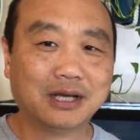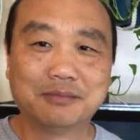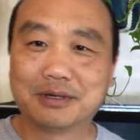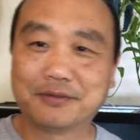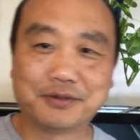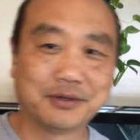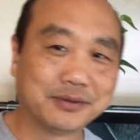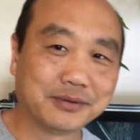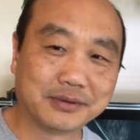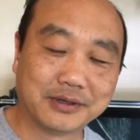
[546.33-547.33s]
But
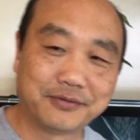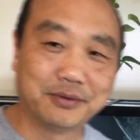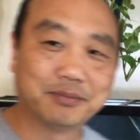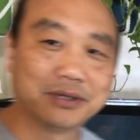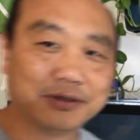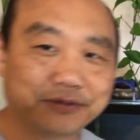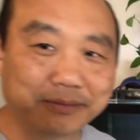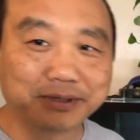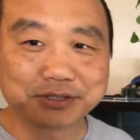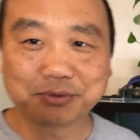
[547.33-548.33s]
if I
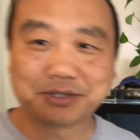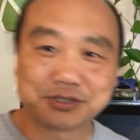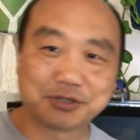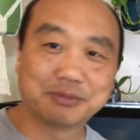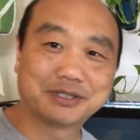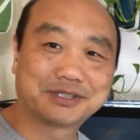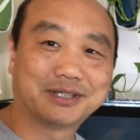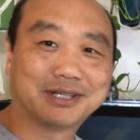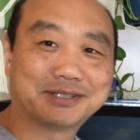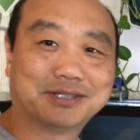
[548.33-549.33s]
mess with it too much, then
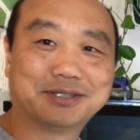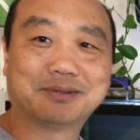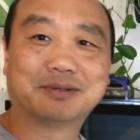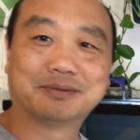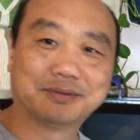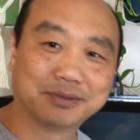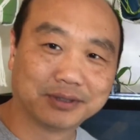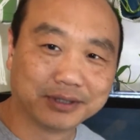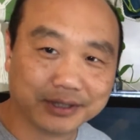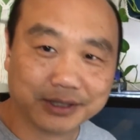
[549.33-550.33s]
I tend to
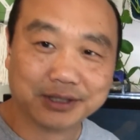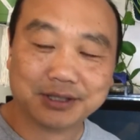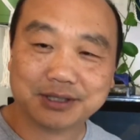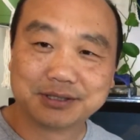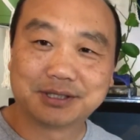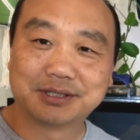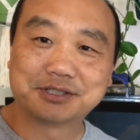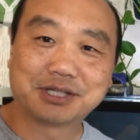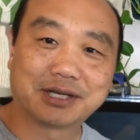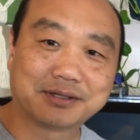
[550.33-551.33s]

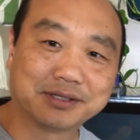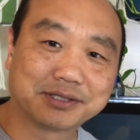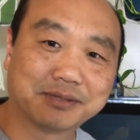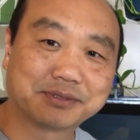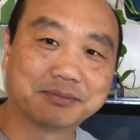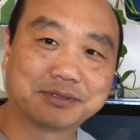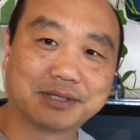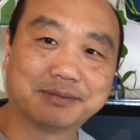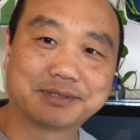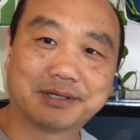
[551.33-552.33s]
jack things up
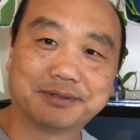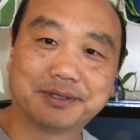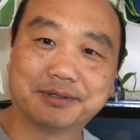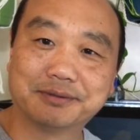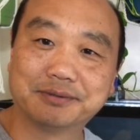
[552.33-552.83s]
sometimes. I don't know.